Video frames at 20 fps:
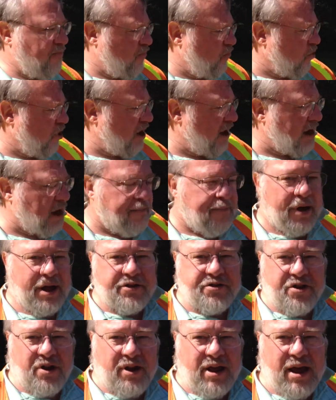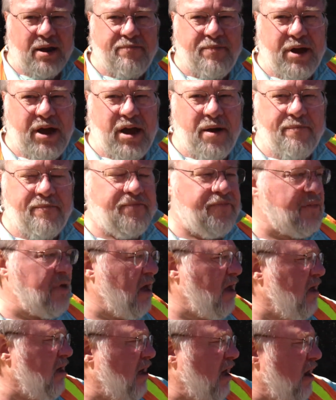more like a pencil lead beam,
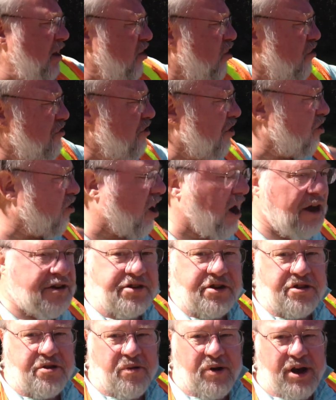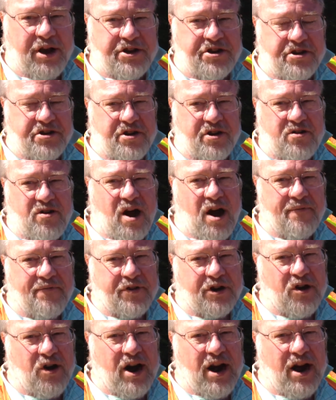and it goes across at 3 inches off
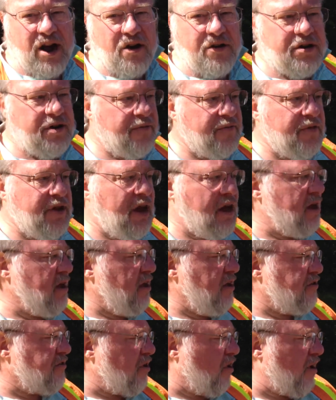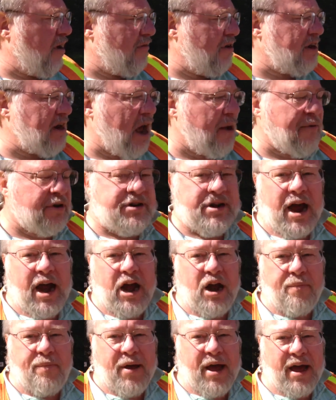the ground. So every time a
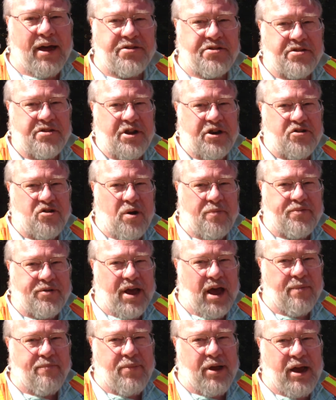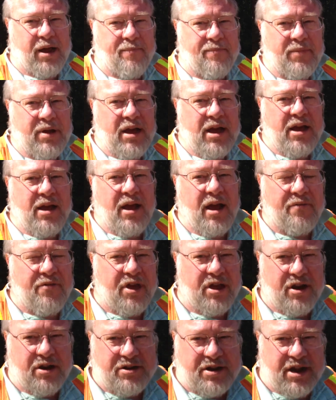tire passes, it trips that beam, and then it